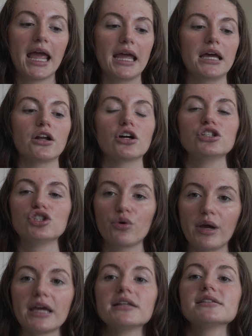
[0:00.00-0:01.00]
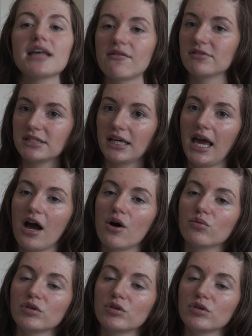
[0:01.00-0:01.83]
and our joint savings account,